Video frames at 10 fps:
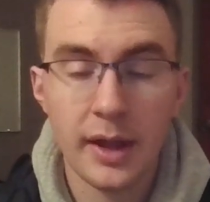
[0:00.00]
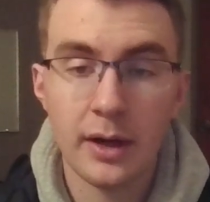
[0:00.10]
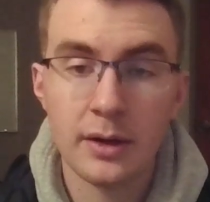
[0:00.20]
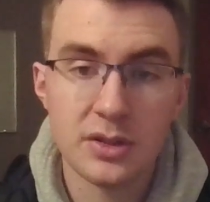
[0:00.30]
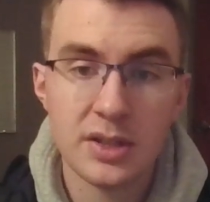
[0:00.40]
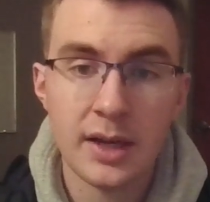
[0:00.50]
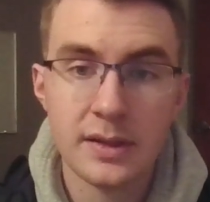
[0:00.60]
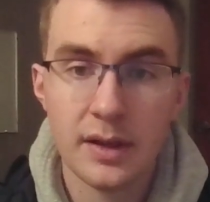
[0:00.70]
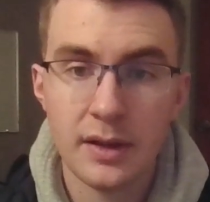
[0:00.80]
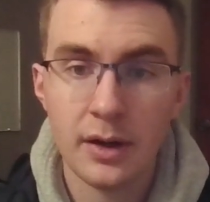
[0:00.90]

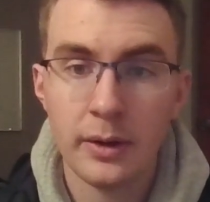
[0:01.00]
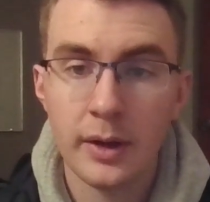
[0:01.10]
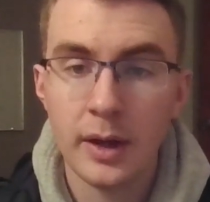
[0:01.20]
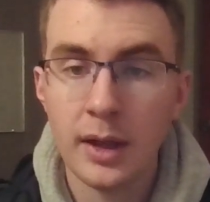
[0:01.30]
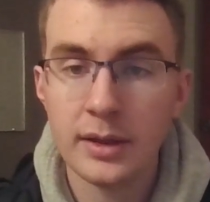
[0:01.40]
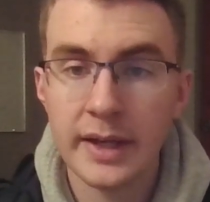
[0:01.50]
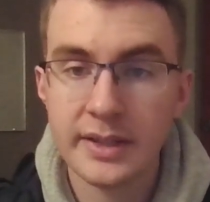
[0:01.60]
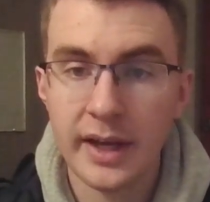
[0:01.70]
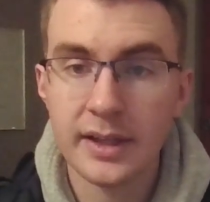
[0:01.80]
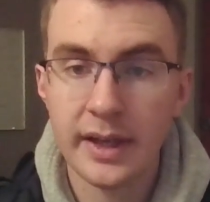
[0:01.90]
understands that they're
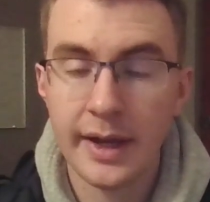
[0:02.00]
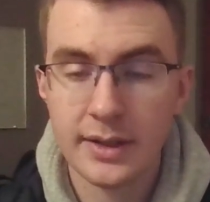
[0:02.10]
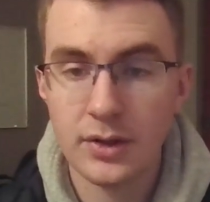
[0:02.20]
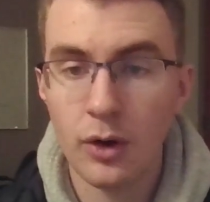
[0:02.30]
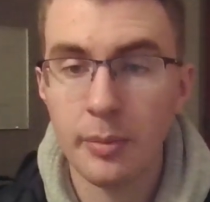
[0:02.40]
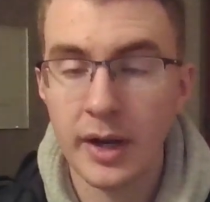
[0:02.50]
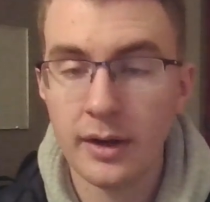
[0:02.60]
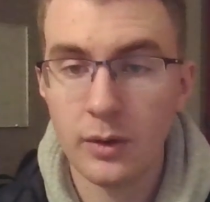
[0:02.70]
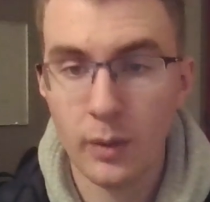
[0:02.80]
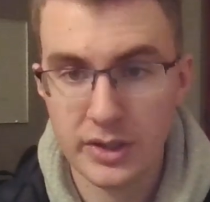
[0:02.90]
less likely to answer
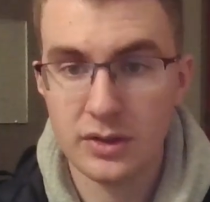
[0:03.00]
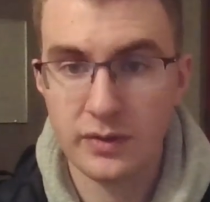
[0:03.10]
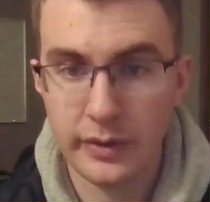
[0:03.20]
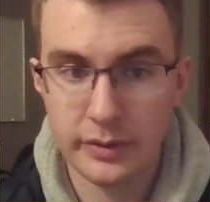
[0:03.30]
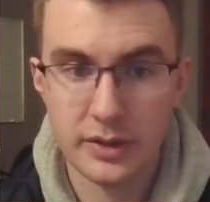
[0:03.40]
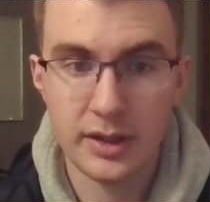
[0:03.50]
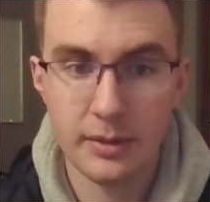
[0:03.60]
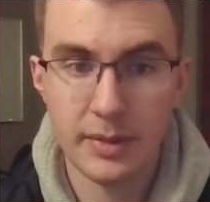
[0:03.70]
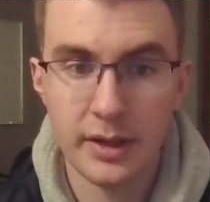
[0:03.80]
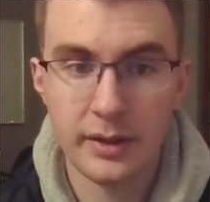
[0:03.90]
open-ended questions for you. So
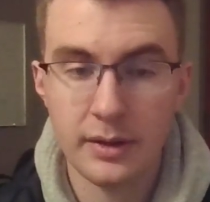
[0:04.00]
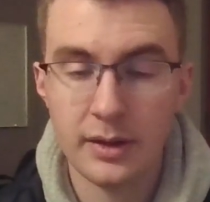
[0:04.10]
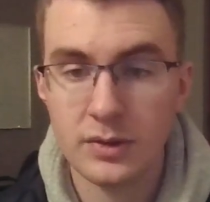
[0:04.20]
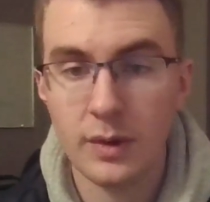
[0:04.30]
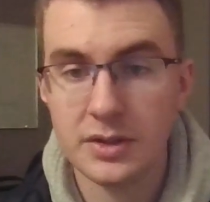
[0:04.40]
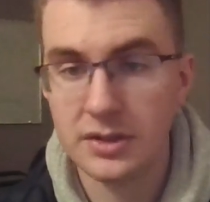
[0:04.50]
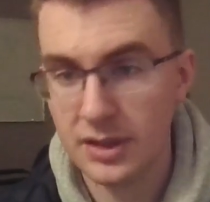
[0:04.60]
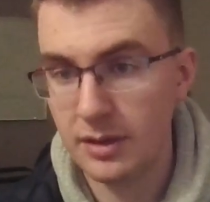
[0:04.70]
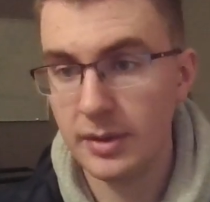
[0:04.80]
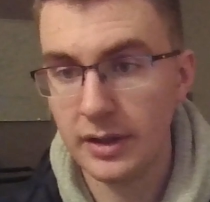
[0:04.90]
those
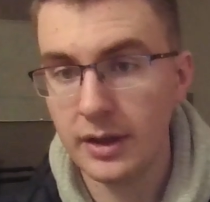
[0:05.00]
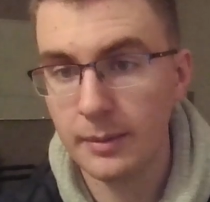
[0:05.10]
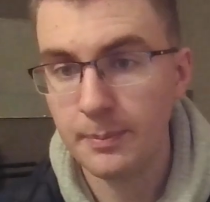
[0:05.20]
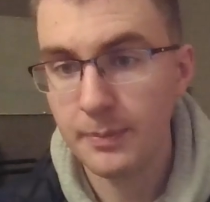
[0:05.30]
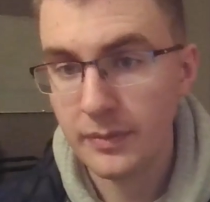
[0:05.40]
questions need to be leading.